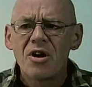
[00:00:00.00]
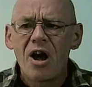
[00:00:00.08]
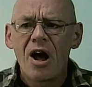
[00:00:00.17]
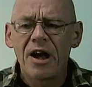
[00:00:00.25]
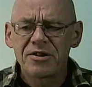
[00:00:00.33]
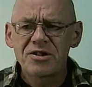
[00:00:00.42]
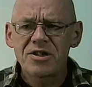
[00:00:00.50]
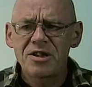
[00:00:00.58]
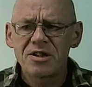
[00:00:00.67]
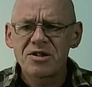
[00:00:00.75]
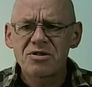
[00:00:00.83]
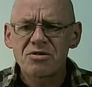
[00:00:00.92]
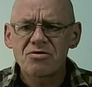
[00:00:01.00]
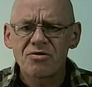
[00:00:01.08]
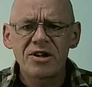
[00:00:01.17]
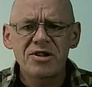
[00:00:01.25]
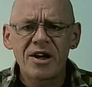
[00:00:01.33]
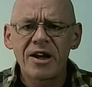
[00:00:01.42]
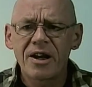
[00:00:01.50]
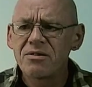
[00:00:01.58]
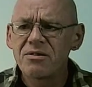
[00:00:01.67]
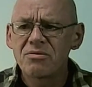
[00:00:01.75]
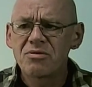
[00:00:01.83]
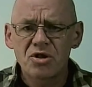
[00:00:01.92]
To see this, try
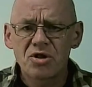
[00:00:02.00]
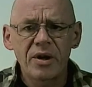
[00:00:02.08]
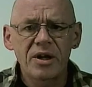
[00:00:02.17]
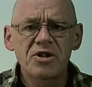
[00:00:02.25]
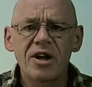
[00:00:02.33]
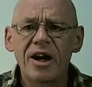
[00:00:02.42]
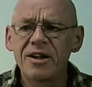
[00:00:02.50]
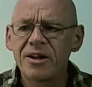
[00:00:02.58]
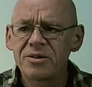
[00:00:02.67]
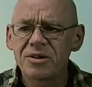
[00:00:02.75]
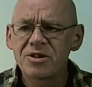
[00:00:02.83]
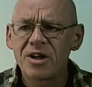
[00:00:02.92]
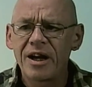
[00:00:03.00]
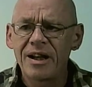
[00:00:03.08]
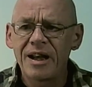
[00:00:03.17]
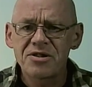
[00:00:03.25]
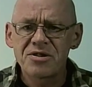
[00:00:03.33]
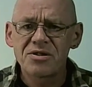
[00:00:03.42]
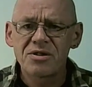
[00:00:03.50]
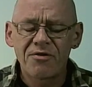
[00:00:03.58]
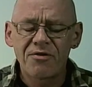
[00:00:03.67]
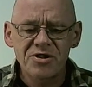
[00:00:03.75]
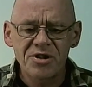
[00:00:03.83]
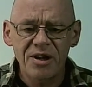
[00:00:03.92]
showing a child how to tie laces. The
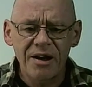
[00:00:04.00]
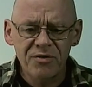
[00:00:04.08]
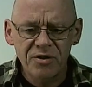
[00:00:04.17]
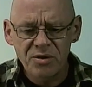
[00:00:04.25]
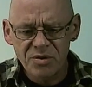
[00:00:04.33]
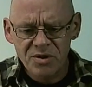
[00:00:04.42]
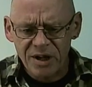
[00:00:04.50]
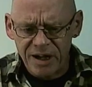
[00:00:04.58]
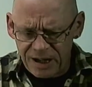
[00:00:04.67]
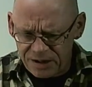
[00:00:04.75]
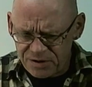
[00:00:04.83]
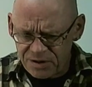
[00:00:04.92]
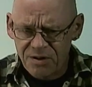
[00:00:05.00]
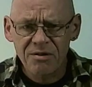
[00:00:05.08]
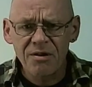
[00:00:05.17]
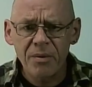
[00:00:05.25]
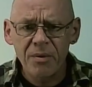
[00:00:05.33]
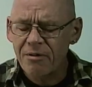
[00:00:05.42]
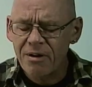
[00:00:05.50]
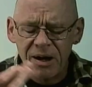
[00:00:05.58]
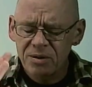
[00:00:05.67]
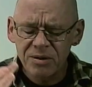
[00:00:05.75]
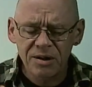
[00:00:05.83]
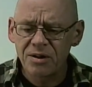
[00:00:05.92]
first thing you have to do is tie laces the wrong way
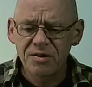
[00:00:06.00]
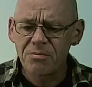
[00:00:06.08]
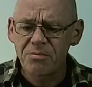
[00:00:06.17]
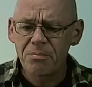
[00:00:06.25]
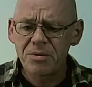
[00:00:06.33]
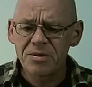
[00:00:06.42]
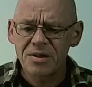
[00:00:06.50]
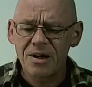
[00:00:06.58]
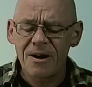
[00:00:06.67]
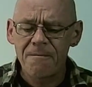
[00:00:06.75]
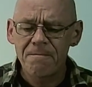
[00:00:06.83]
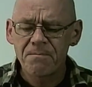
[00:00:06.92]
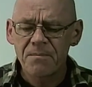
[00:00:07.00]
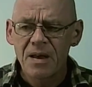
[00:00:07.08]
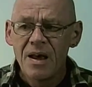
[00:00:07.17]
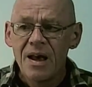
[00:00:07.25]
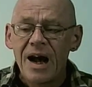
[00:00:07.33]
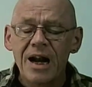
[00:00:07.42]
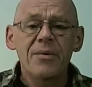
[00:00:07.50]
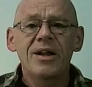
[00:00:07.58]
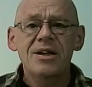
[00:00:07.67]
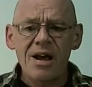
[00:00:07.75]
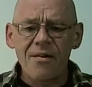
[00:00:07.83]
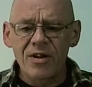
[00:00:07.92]
around, and it's a bit bizarre. Anyway,
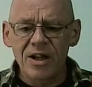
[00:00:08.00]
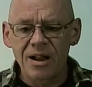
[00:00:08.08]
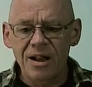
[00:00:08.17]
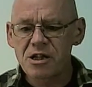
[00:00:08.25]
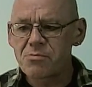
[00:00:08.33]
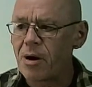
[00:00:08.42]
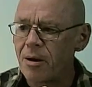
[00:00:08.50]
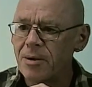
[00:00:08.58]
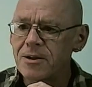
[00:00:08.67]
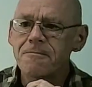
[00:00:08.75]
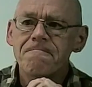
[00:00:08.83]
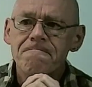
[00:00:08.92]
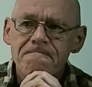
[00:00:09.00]
let's have a little experiment.